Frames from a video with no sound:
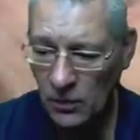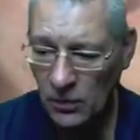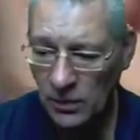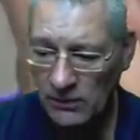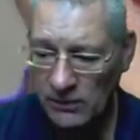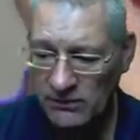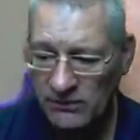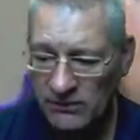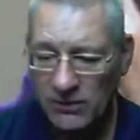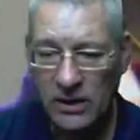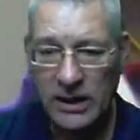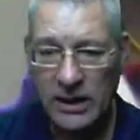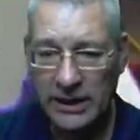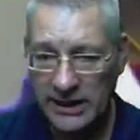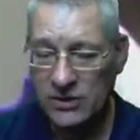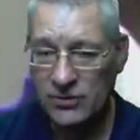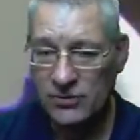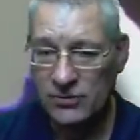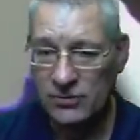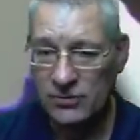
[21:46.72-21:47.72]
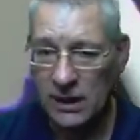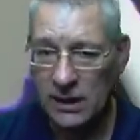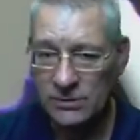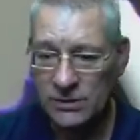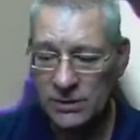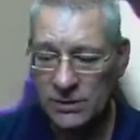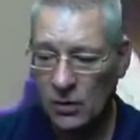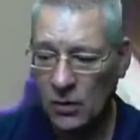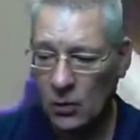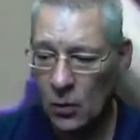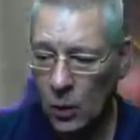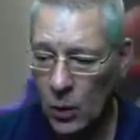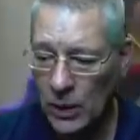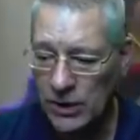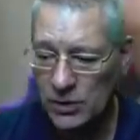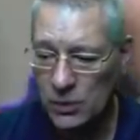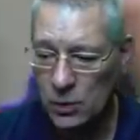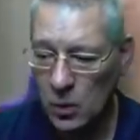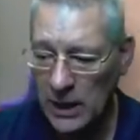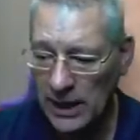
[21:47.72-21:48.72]
via interrupts
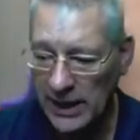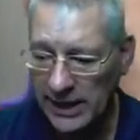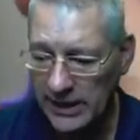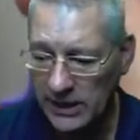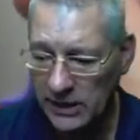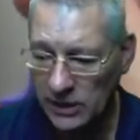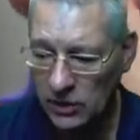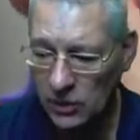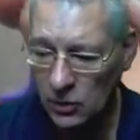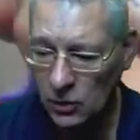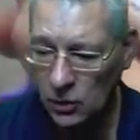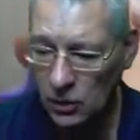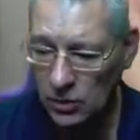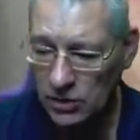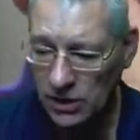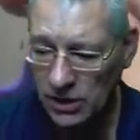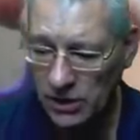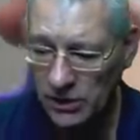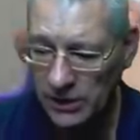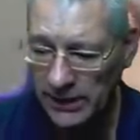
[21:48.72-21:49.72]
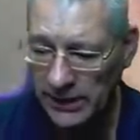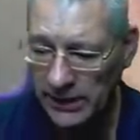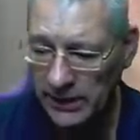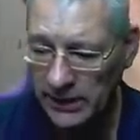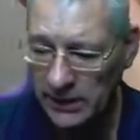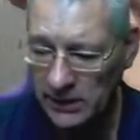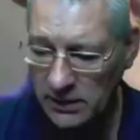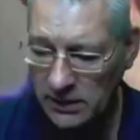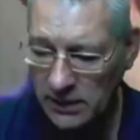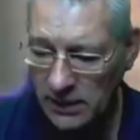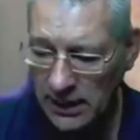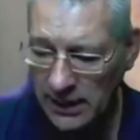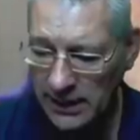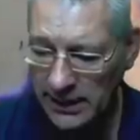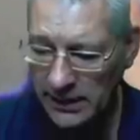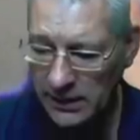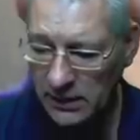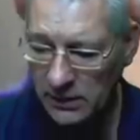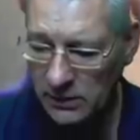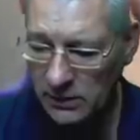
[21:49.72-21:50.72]
which way you're turning
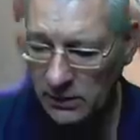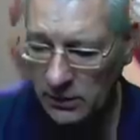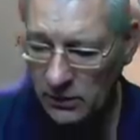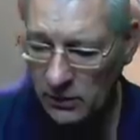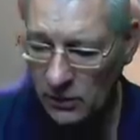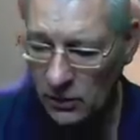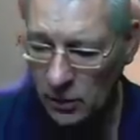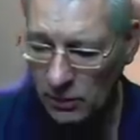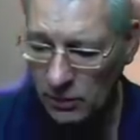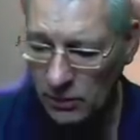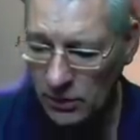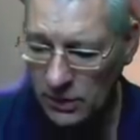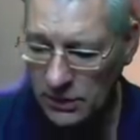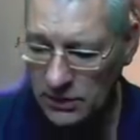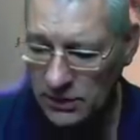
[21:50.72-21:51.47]
a knob, right?